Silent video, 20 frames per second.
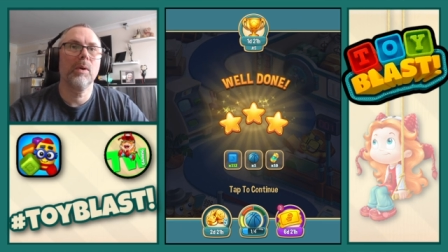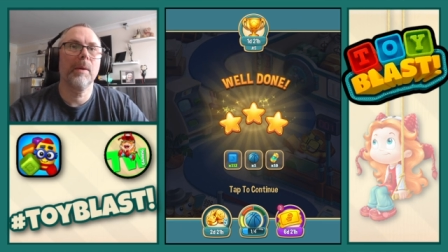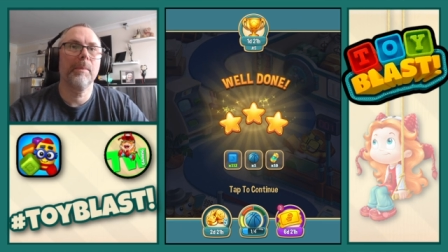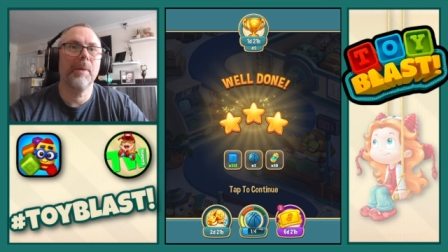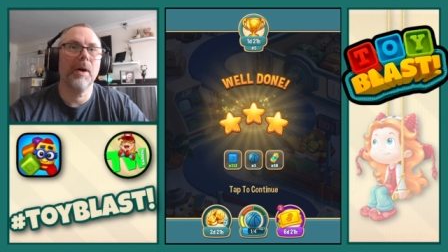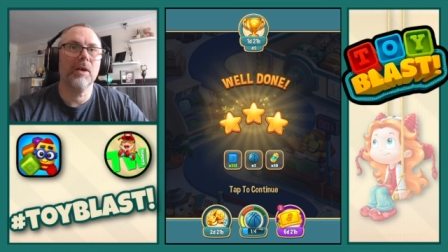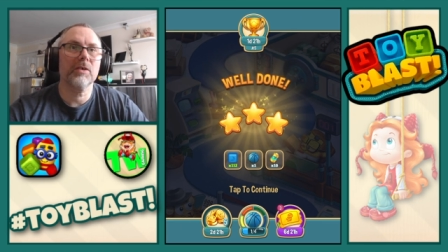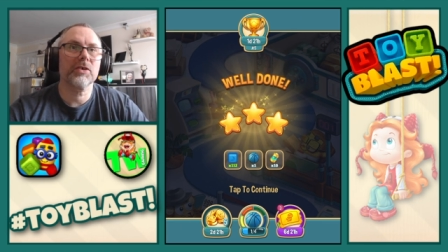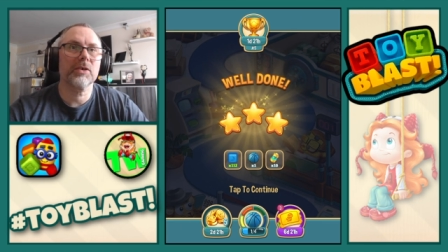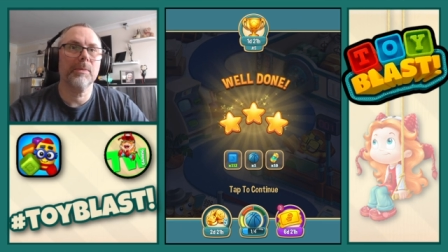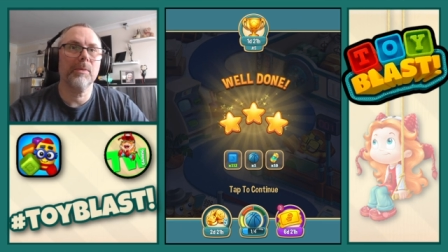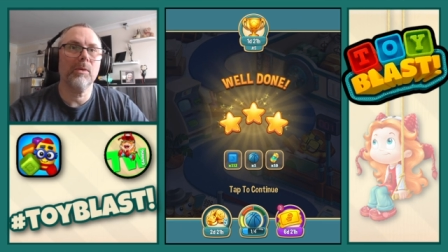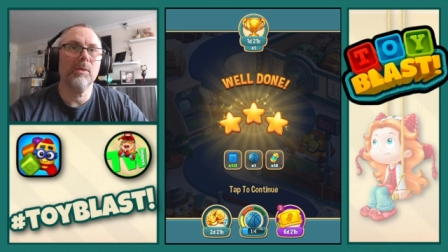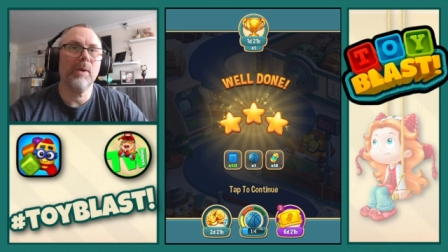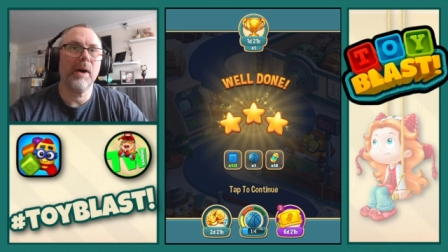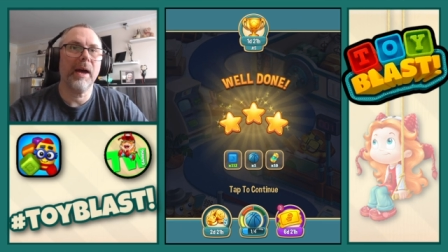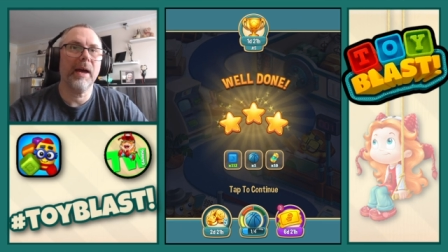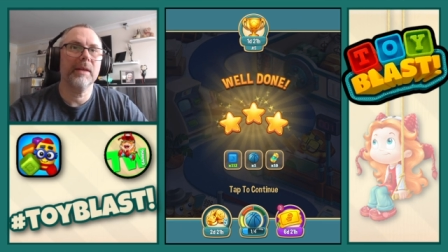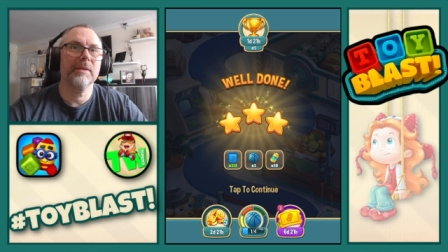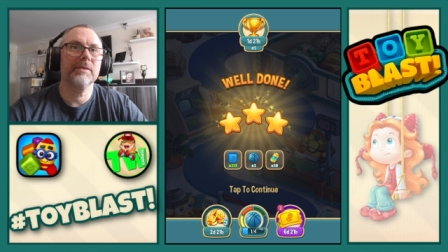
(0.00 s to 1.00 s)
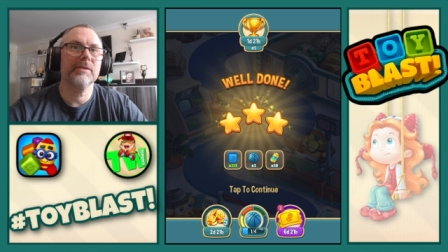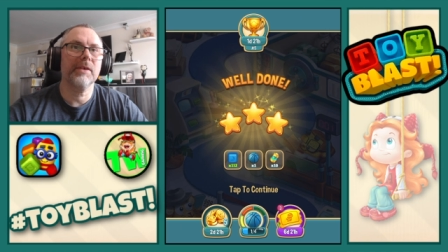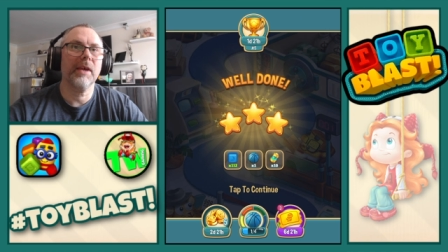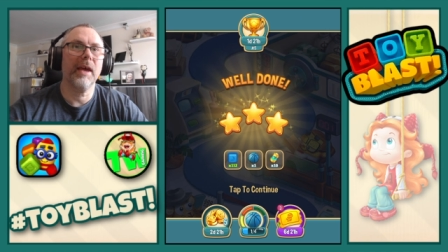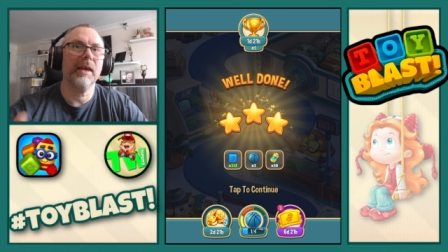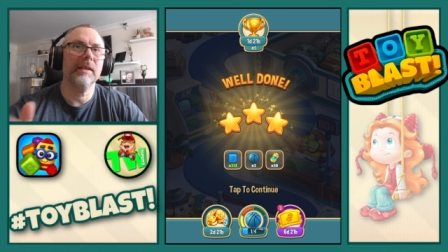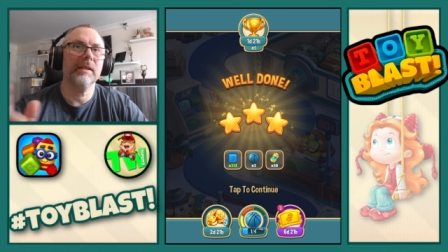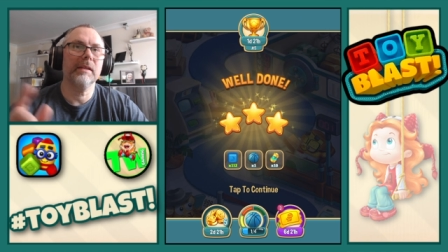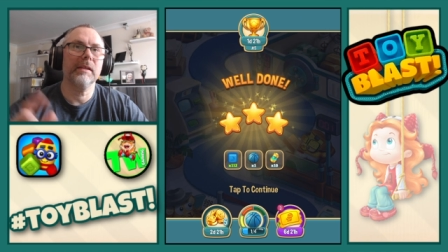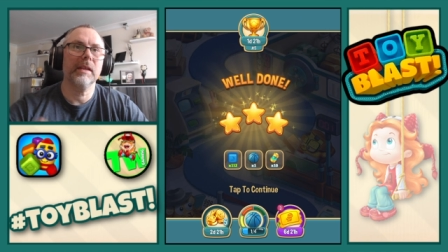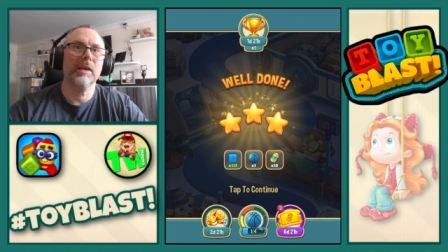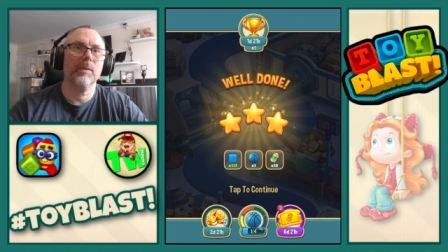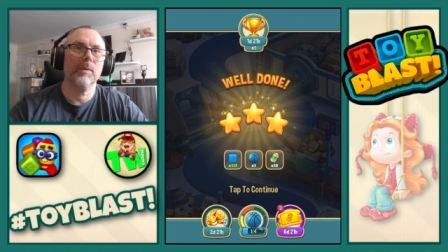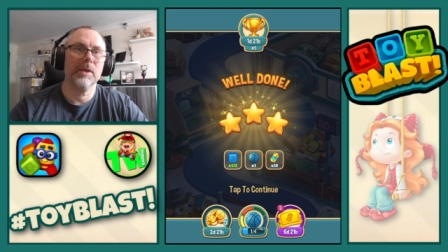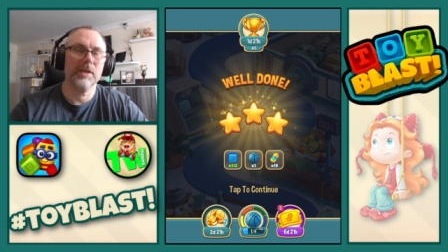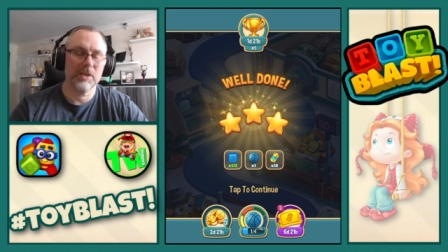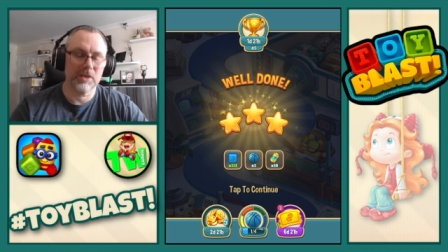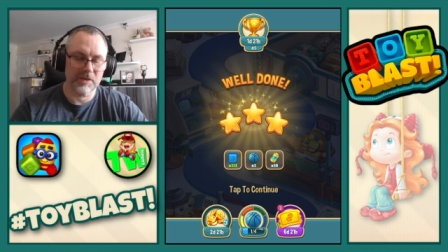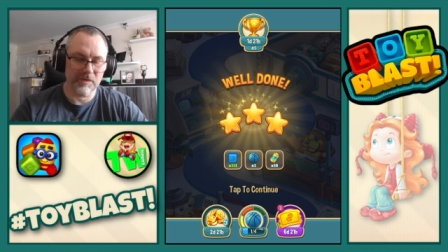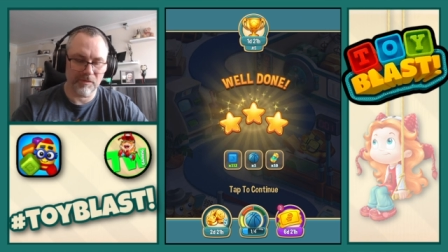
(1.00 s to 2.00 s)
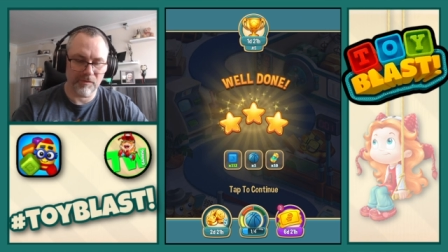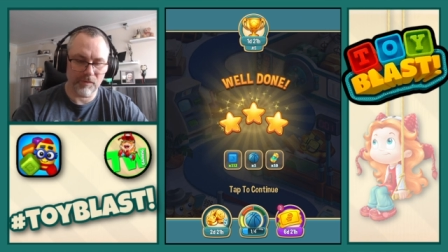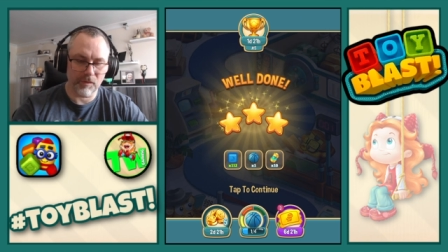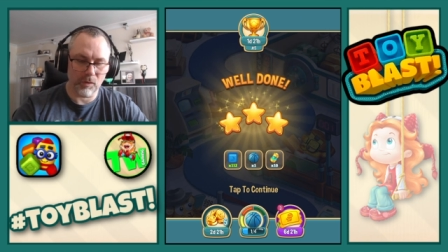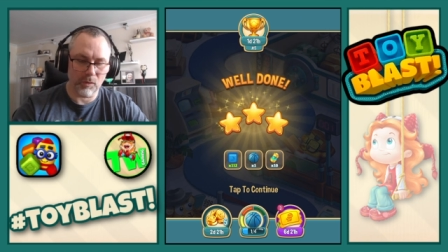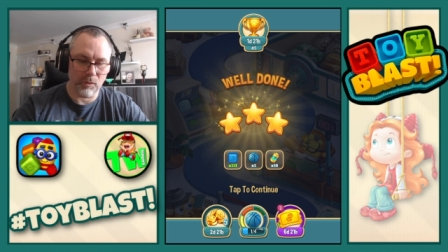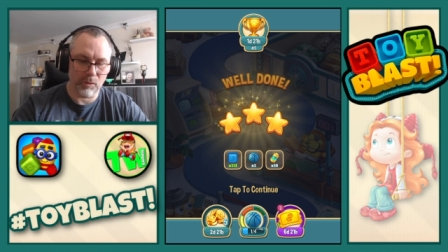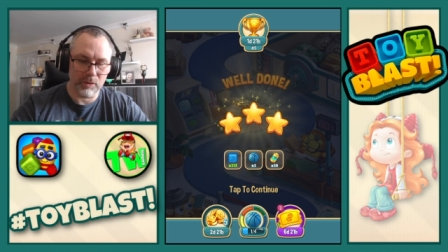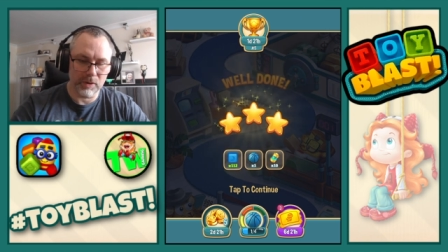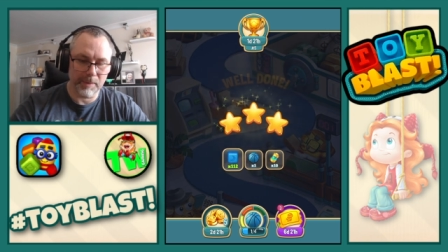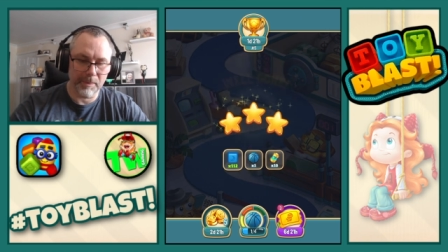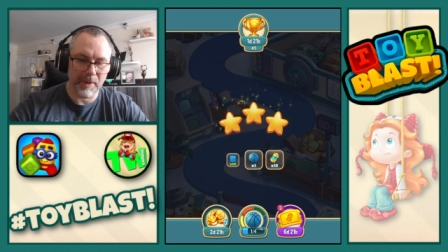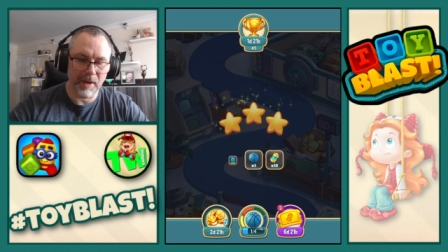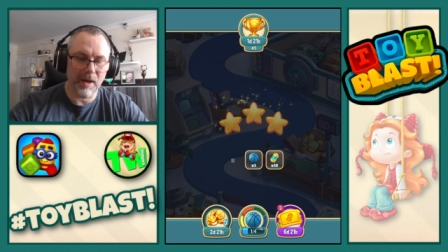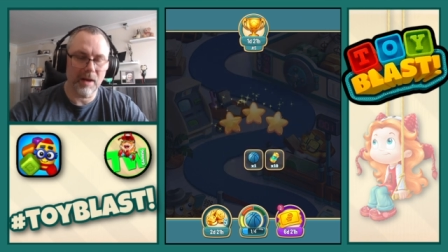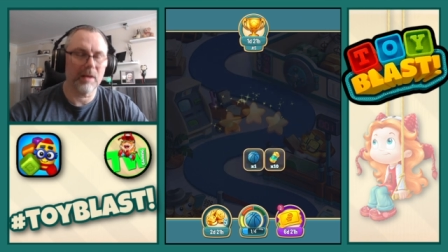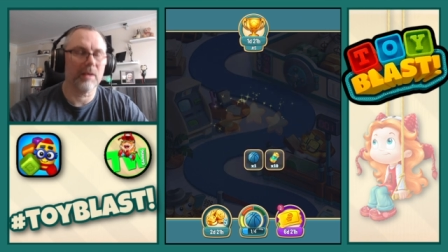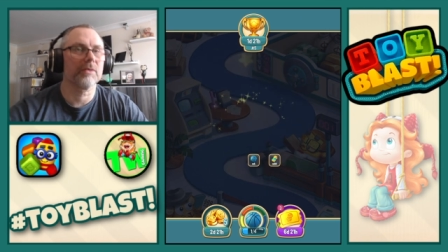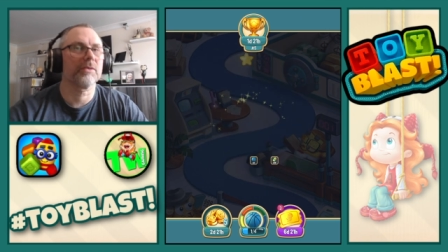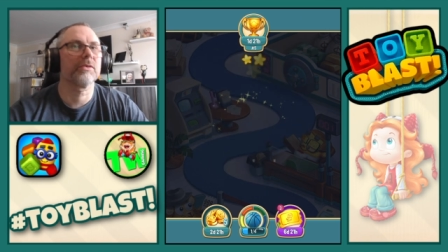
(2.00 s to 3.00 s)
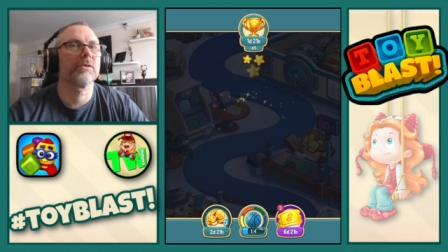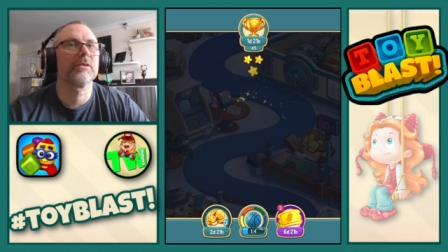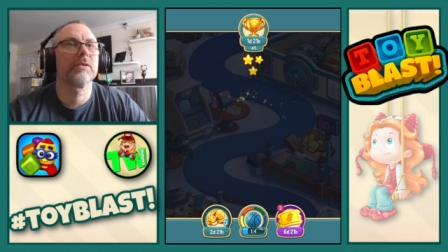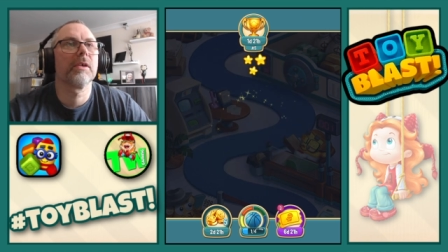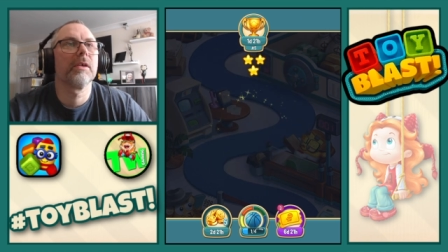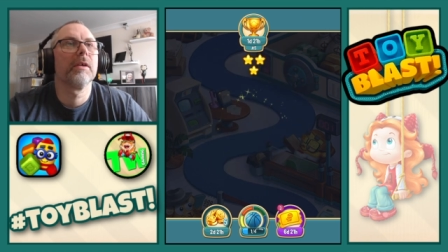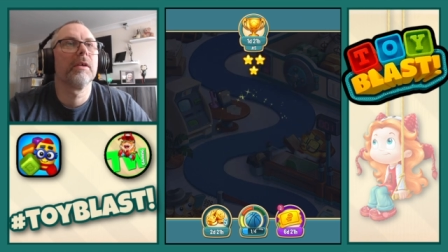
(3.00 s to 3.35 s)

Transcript: basketball and 10 liquids for the pass.